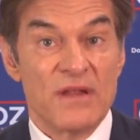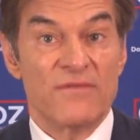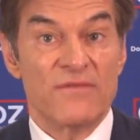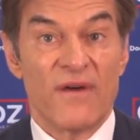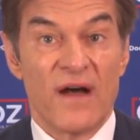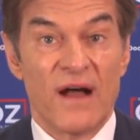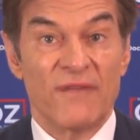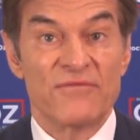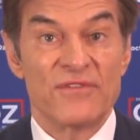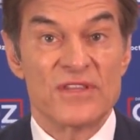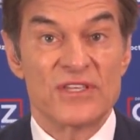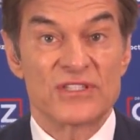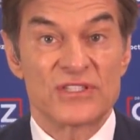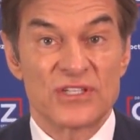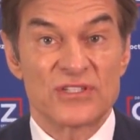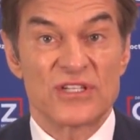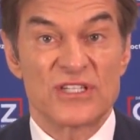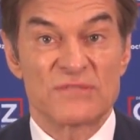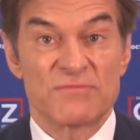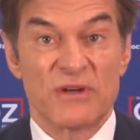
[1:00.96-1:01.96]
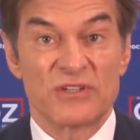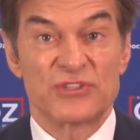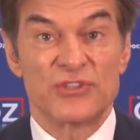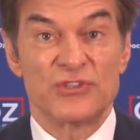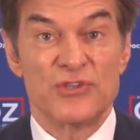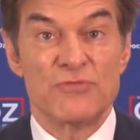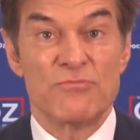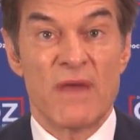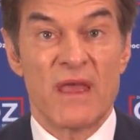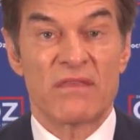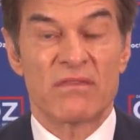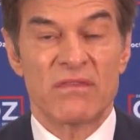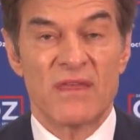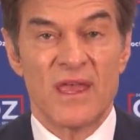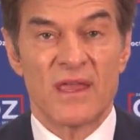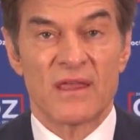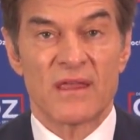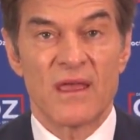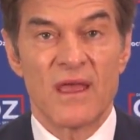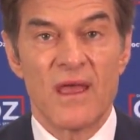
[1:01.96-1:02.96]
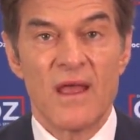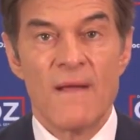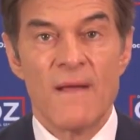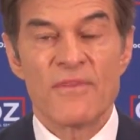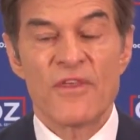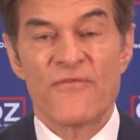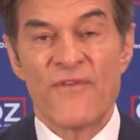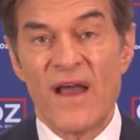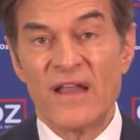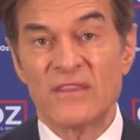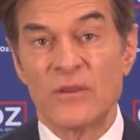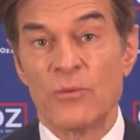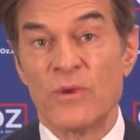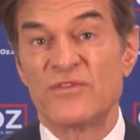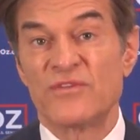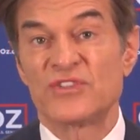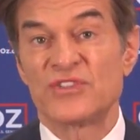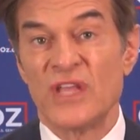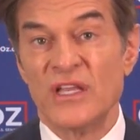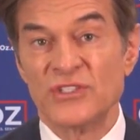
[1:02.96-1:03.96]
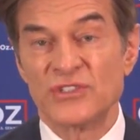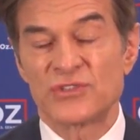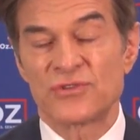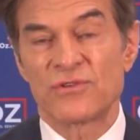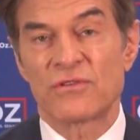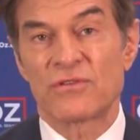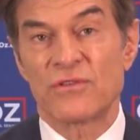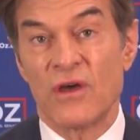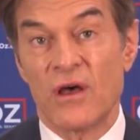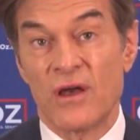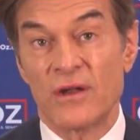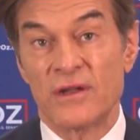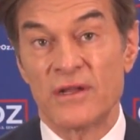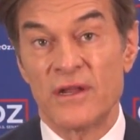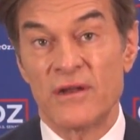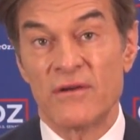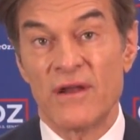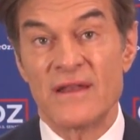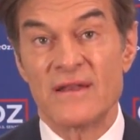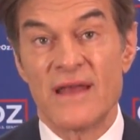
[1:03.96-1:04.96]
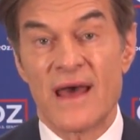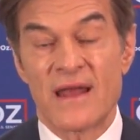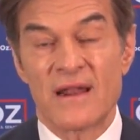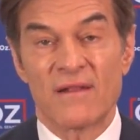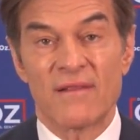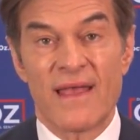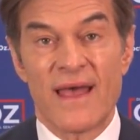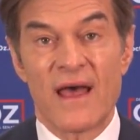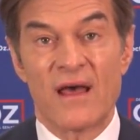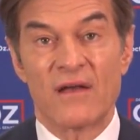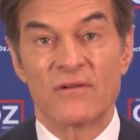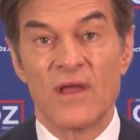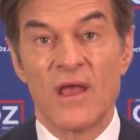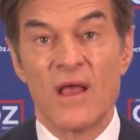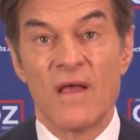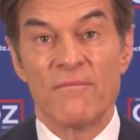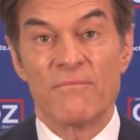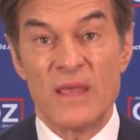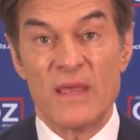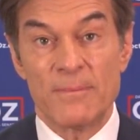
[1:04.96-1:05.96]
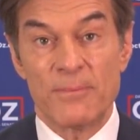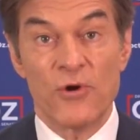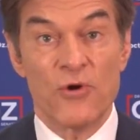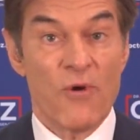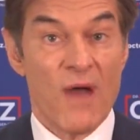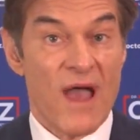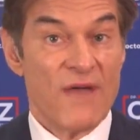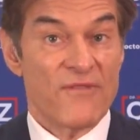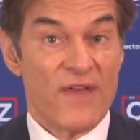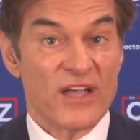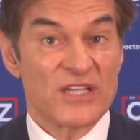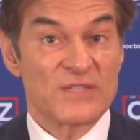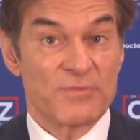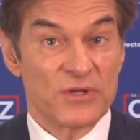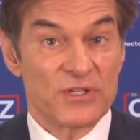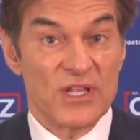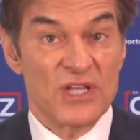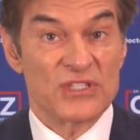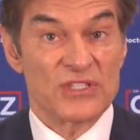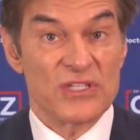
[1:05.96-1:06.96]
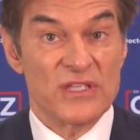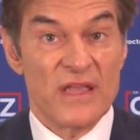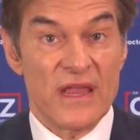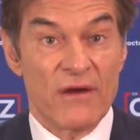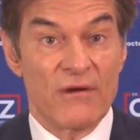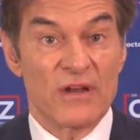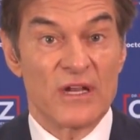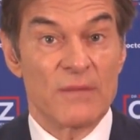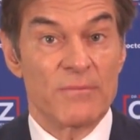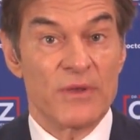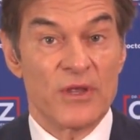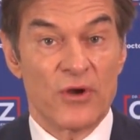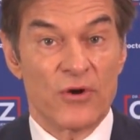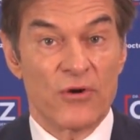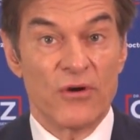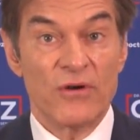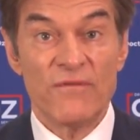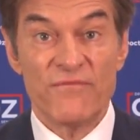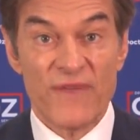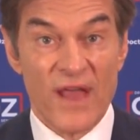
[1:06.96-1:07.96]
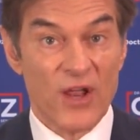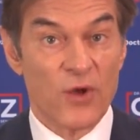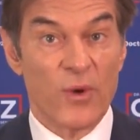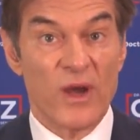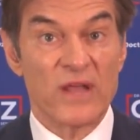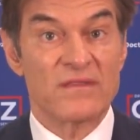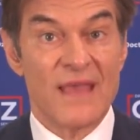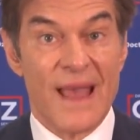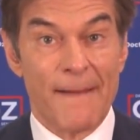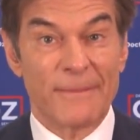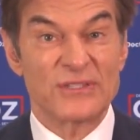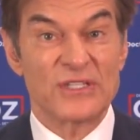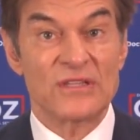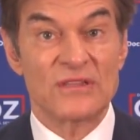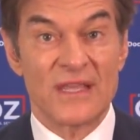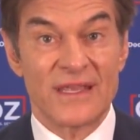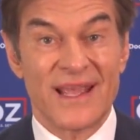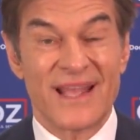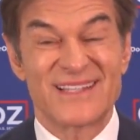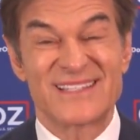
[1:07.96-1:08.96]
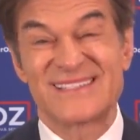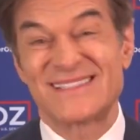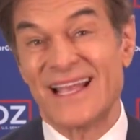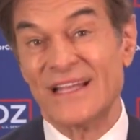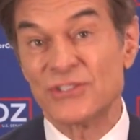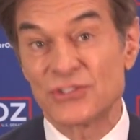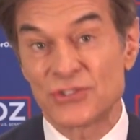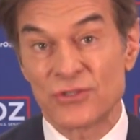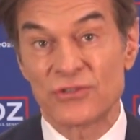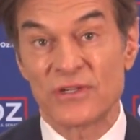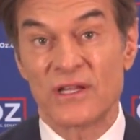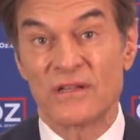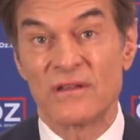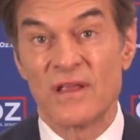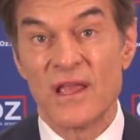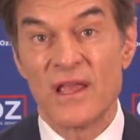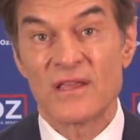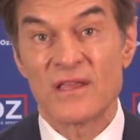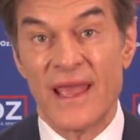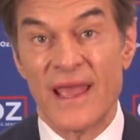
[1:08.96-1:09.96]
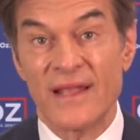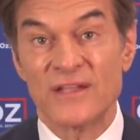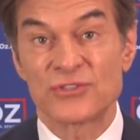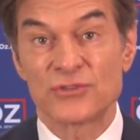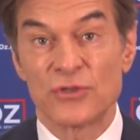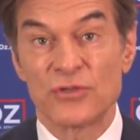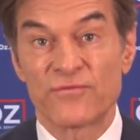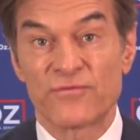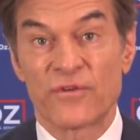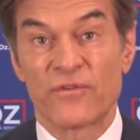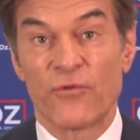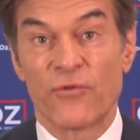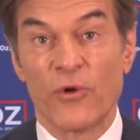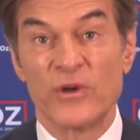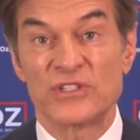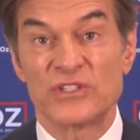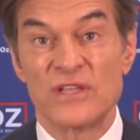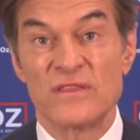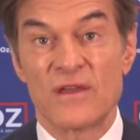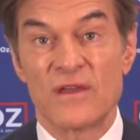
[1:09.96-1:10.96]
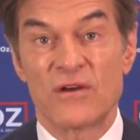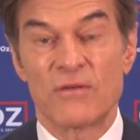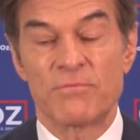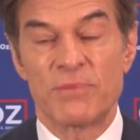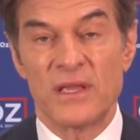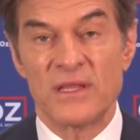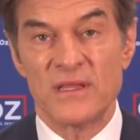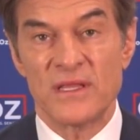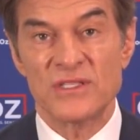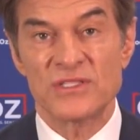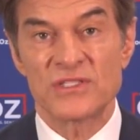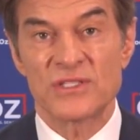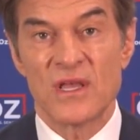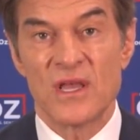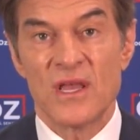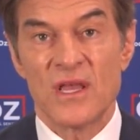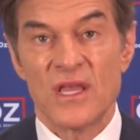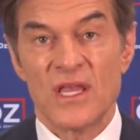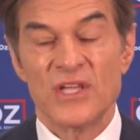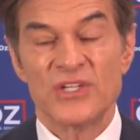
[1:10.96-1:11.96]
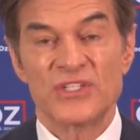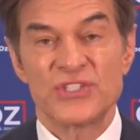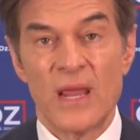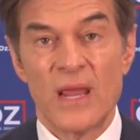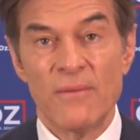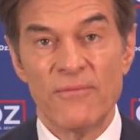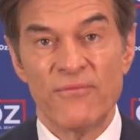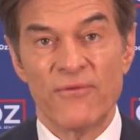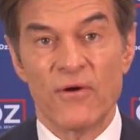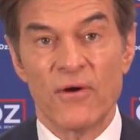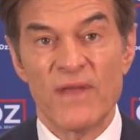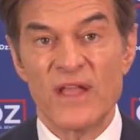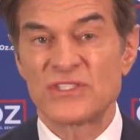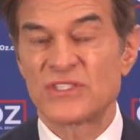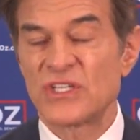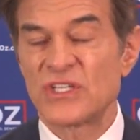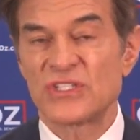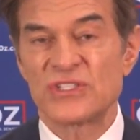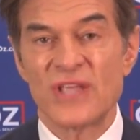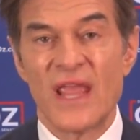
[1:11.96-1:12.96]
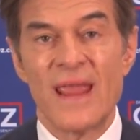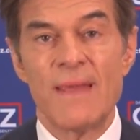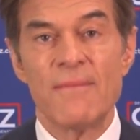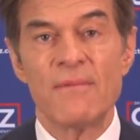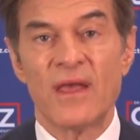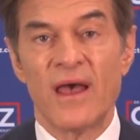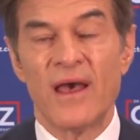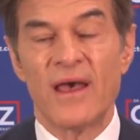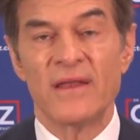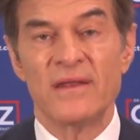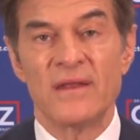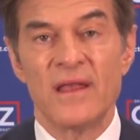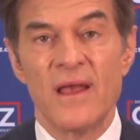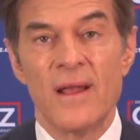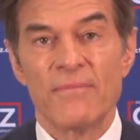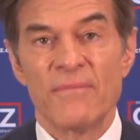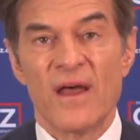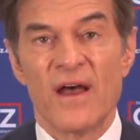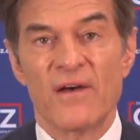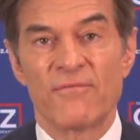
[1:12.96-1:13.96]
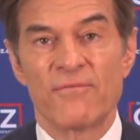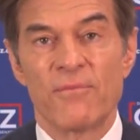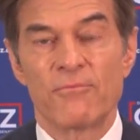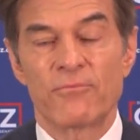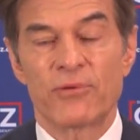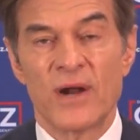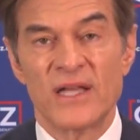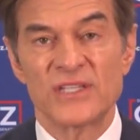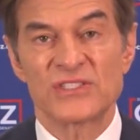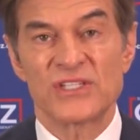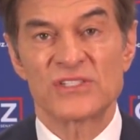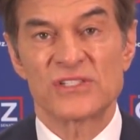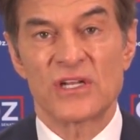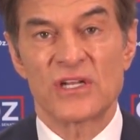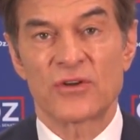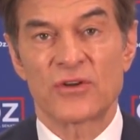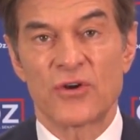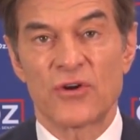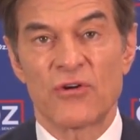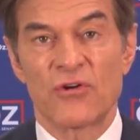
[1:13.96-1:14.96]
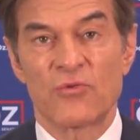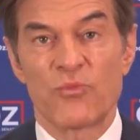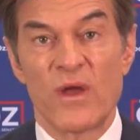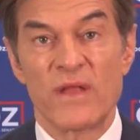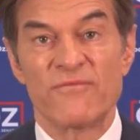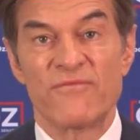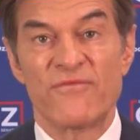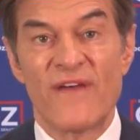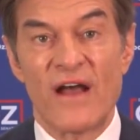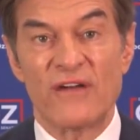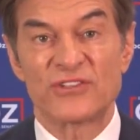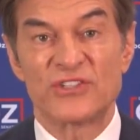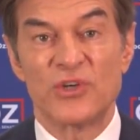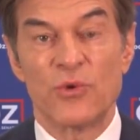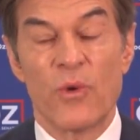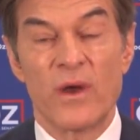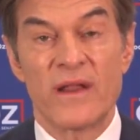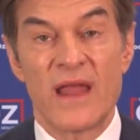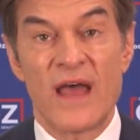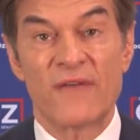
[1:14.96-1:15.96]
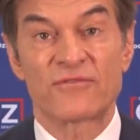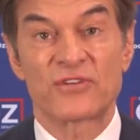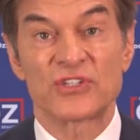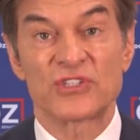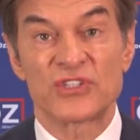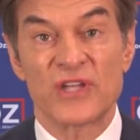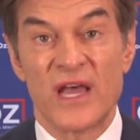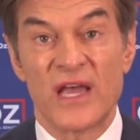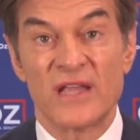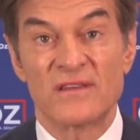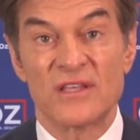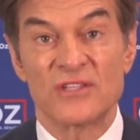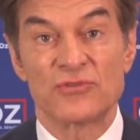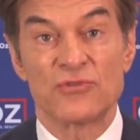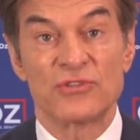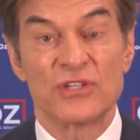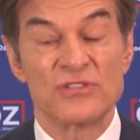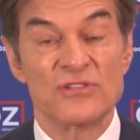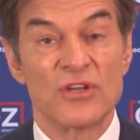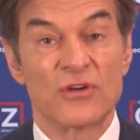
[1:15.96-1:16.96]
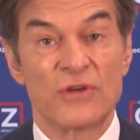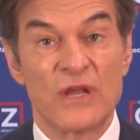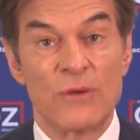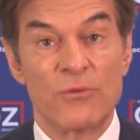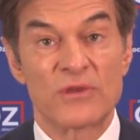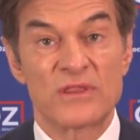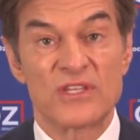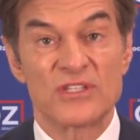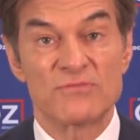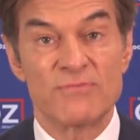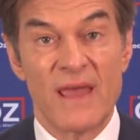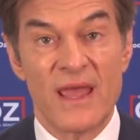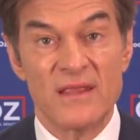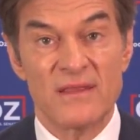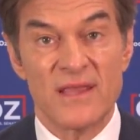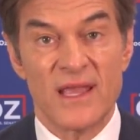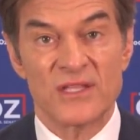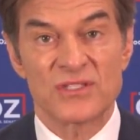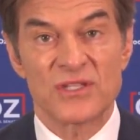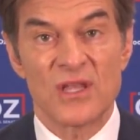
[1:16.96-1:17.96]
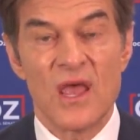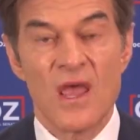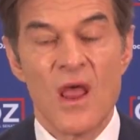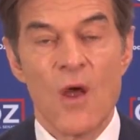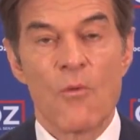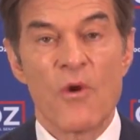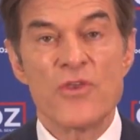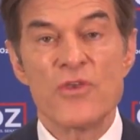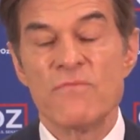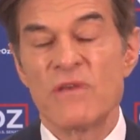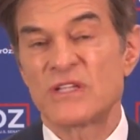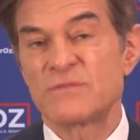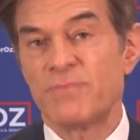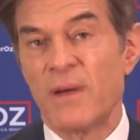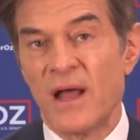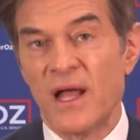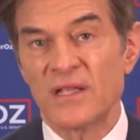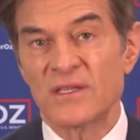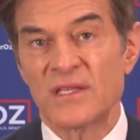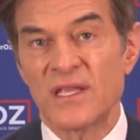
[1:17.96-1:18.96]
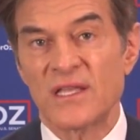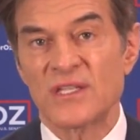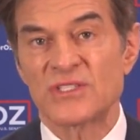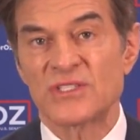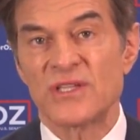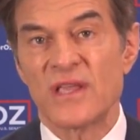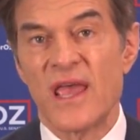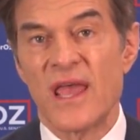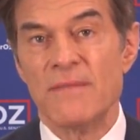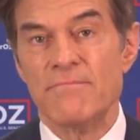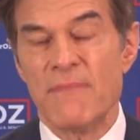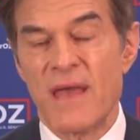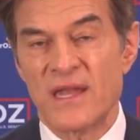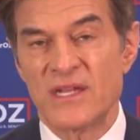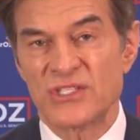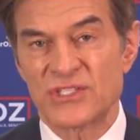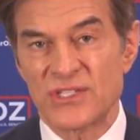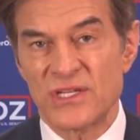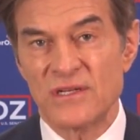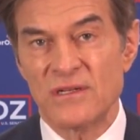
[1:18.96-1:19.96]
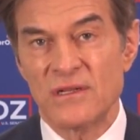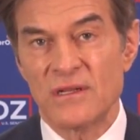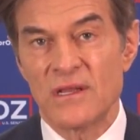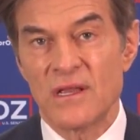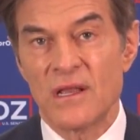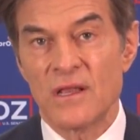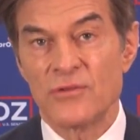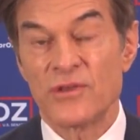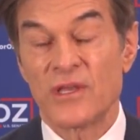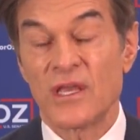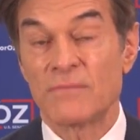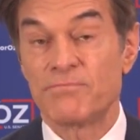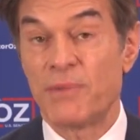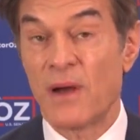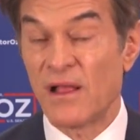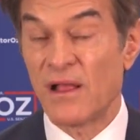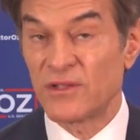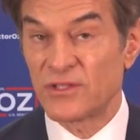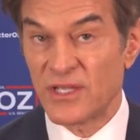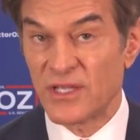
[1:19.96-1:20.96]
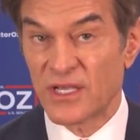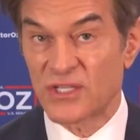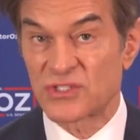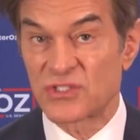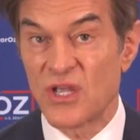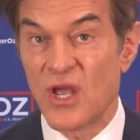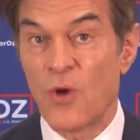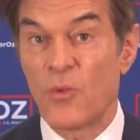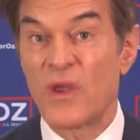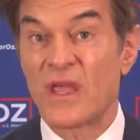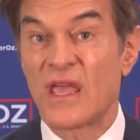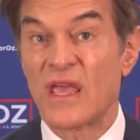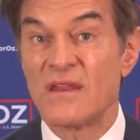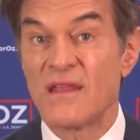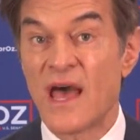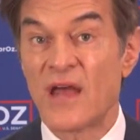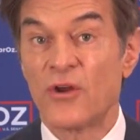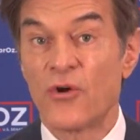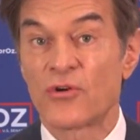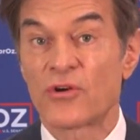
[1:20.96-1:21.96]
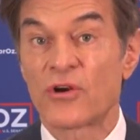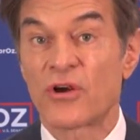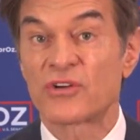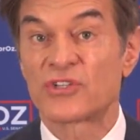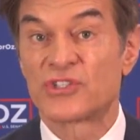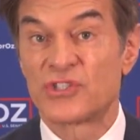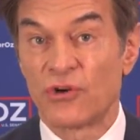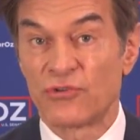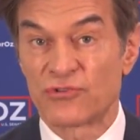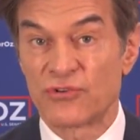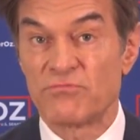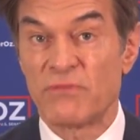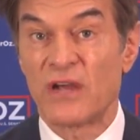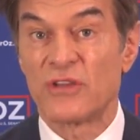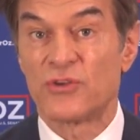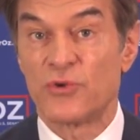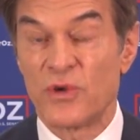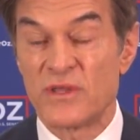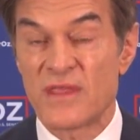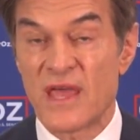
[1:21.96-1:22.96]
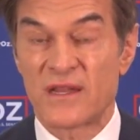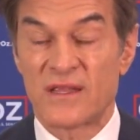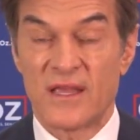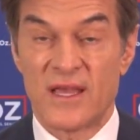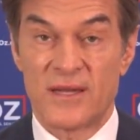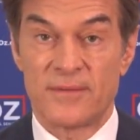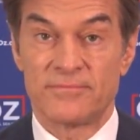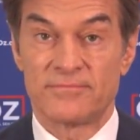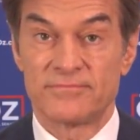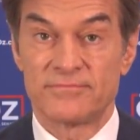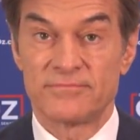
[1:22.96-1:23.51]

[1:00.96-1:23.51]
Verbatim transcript: be involved in decisions as much as you may think. The fact that we've censored thought here and not allowed people who have expertise in the area to be heard, in fact, quite the opposite, they get censored and canceled for voicing their opinions is shameful. It's the same kind of process that occurred when Fauci went after scientists who didn't agree with his mandates. When you mix politics and medicine, you get politics. We cannot hurt our children by doing that again.